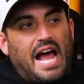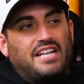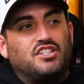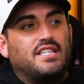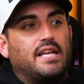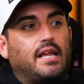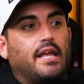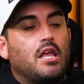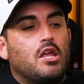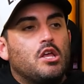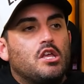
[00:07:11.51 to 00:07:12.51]
I just think like
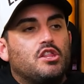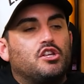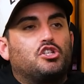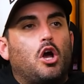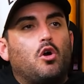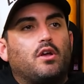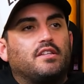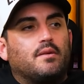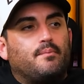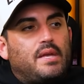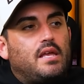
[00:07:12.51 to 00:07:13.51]
the joke
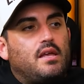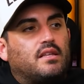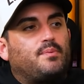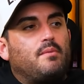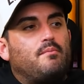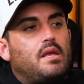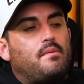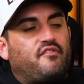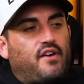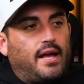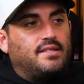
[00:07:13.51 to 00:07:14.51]
is it's been
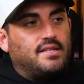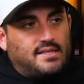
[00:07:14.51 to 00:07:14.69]
memeified to